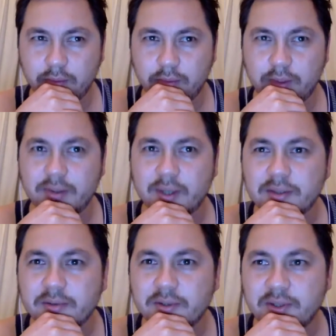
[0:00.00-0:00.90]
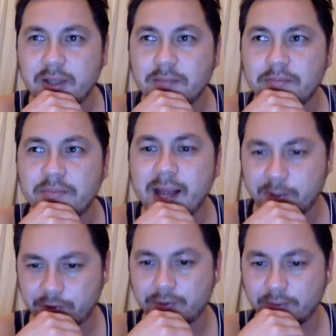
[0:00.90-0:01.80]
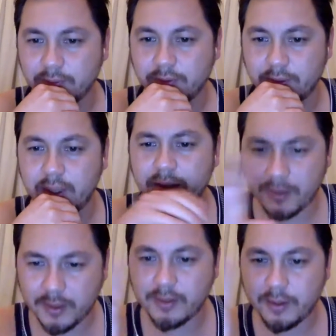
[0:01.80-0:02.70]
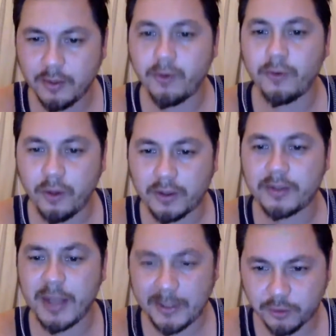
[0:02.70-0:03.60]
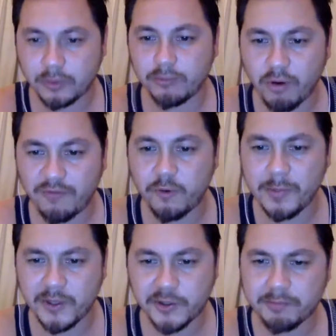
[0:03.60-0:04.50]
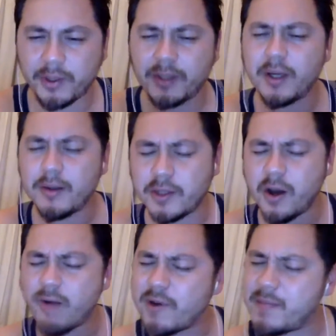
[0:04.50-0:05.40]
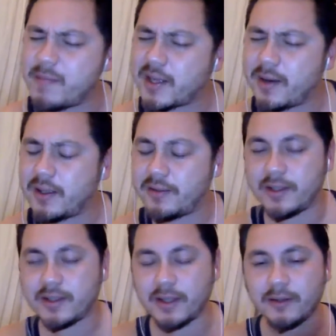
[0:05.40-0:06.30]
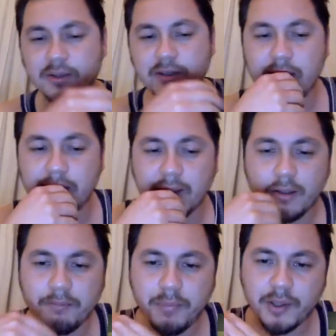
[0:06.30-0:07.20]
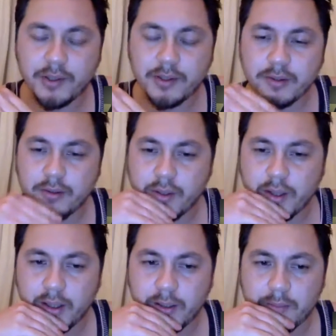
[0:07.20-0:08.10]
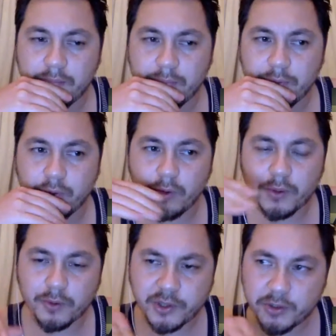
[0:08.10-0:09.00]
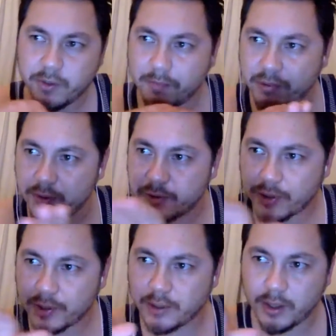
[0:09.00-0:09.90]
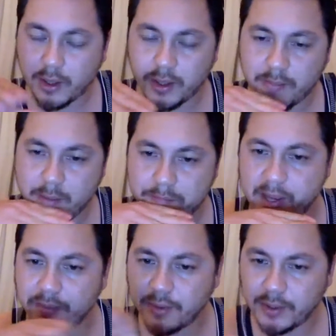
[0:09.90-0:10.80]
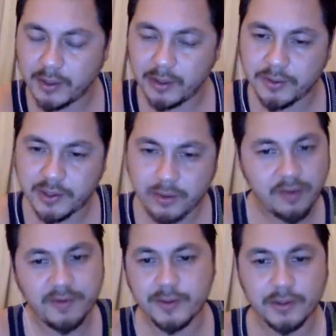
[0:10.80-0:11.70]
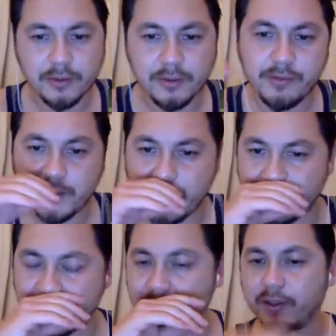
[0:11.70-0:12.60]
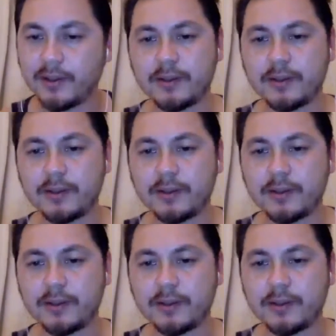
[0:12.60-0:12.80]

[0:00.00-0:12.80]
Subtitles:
doesn't seem natural, like not a natural rock formation. But you can't really make out any details. But you're soon approaching a bend, and you're going to lose sight of it until you reach the other side.